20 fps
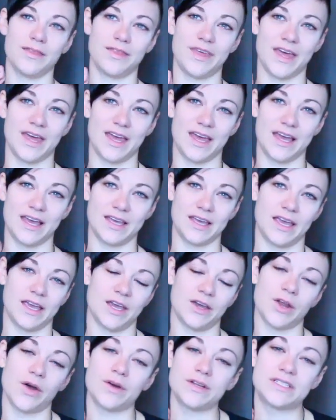
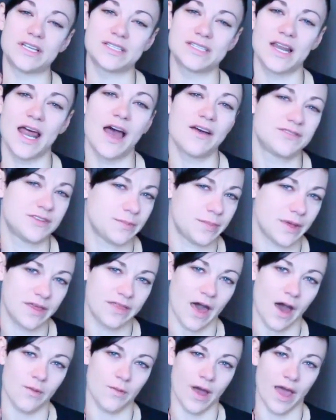It doesn't have to be
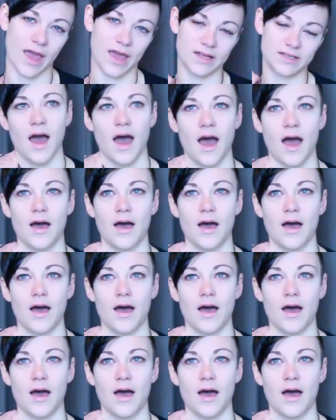that way.